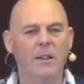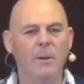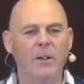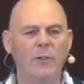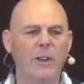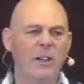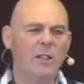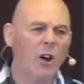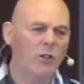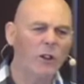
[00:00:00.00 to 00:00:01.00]
Because either
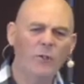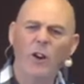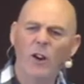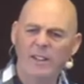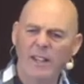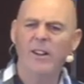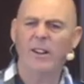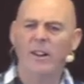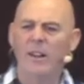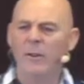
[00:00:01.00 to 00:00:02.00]
God loved you or he
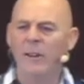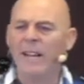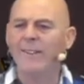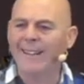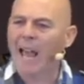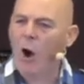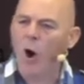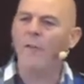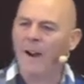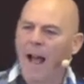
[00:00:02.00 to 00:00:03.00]
didn't. We need to get
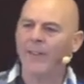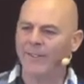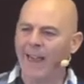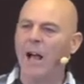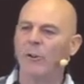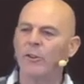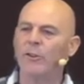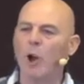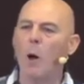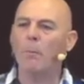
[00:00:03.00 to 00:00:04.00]
over ourselves. It's
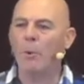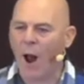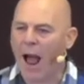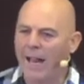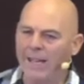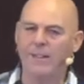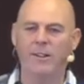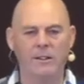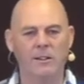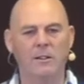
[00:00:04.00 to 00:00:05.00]
called pride.
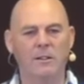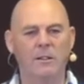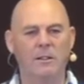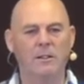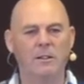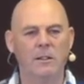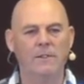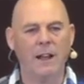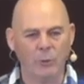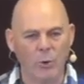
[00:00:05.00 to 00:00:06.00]

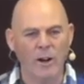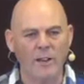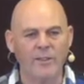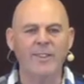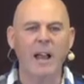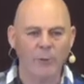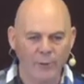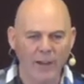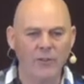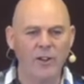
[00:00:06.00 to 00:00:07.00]
That's what it is.
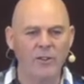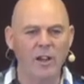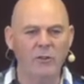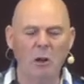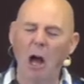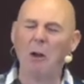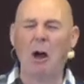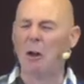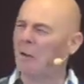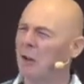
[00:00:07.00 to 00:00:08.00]
Self-centeredness.
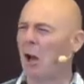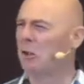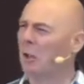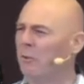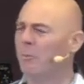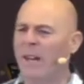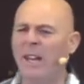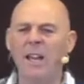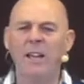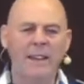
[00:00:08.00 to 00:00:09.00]
Oh, God loves
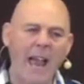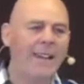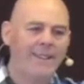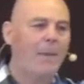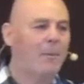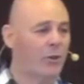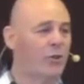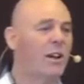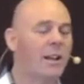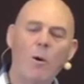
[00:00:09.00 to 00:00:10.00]
me. Yeah, he
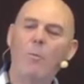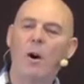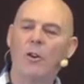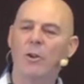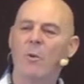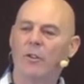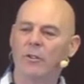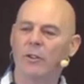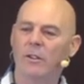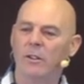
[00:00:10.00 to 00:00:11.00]
demonstrated it. What more do you
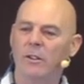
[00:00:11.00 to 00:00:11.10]
want?